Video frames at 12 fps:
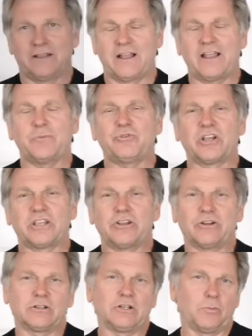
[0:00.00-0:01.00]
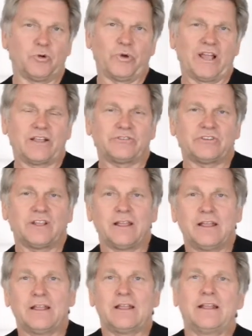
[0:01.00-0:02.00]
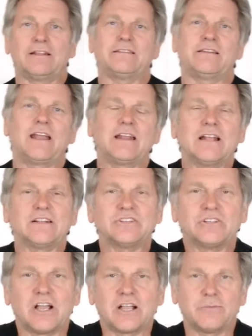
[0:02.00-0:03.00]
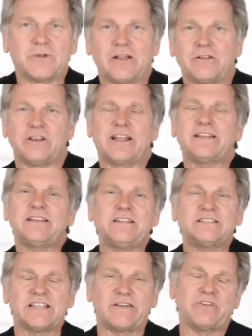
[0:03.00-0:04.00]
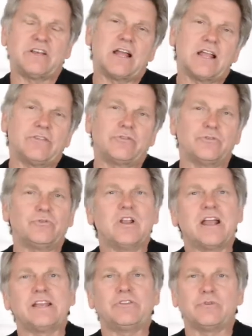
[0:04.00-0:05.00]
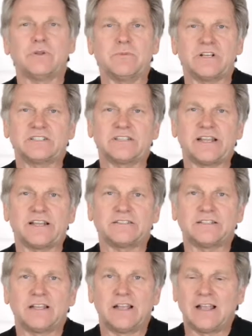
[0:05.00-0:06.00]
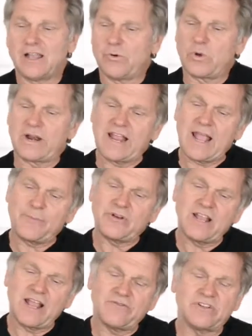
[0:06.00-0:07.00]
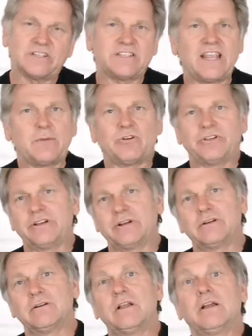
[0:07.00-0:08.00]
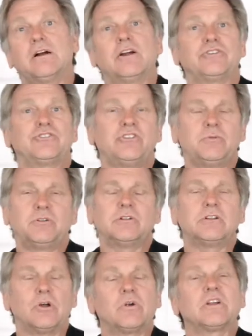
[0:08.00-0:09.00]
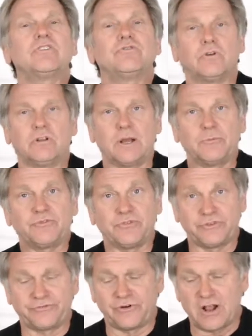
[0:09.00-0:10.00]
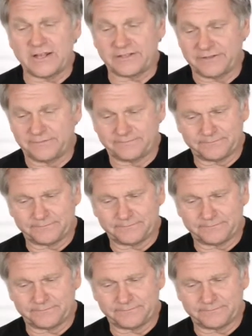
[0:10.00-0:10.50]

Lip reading: Hi, I'm Doug here at Global West, and today I'd like to talk about 1979 through 93 Mustangs. What I happen to have on the table here are tubular lower control arms for the front.